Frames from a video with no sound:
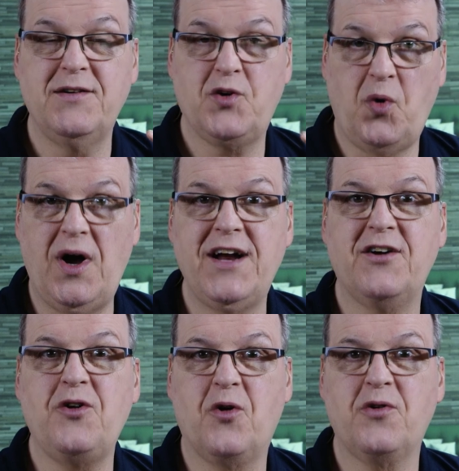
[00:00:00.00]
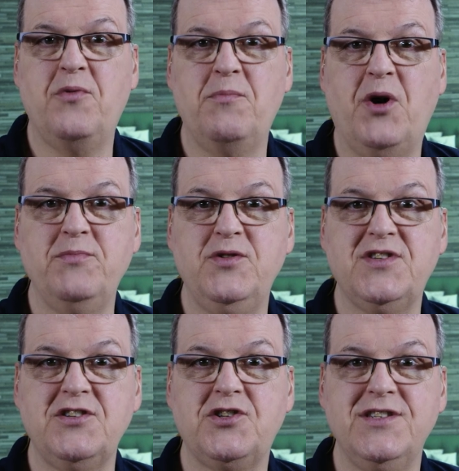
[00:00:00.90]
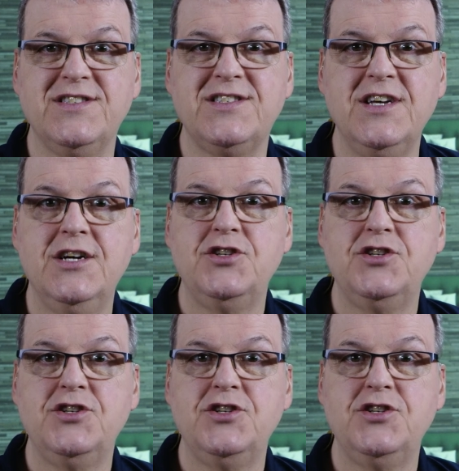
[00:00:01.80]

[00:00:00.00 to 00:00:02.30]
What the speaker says: choir or remote musicians